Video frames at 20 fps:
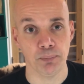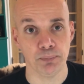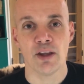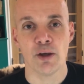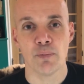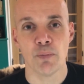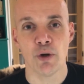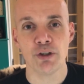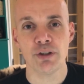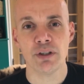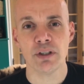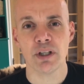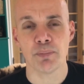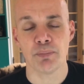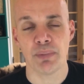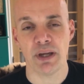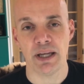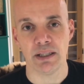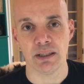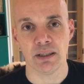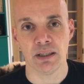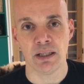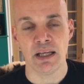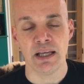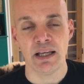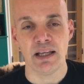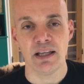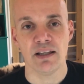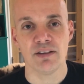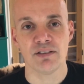The Emergent Campaign
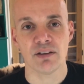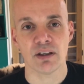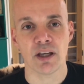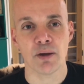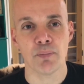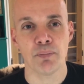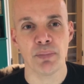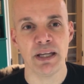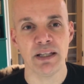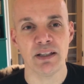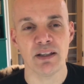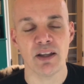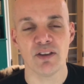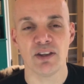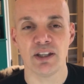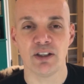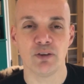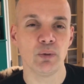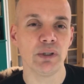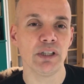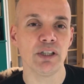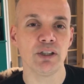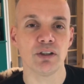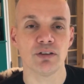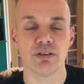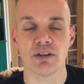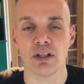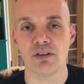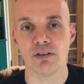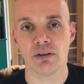is a campaign that really
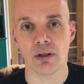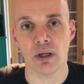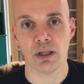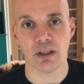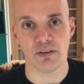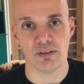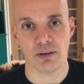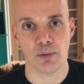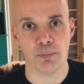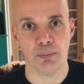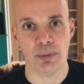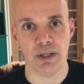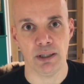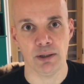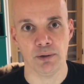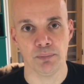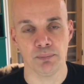does not start as a campaign.